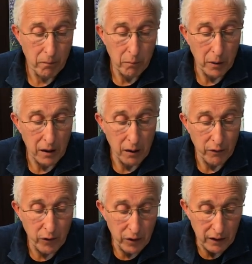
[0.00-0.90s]
but in a
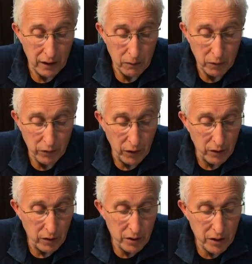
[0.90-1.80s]
fortnight we found
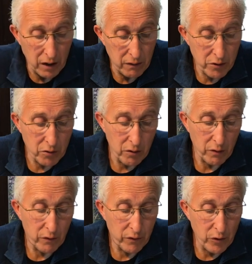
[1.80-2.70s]
ourselves doing
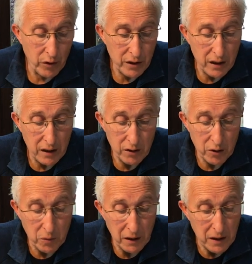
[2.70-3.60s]
14 to
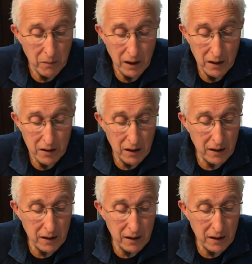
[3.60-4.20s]
20 miles in a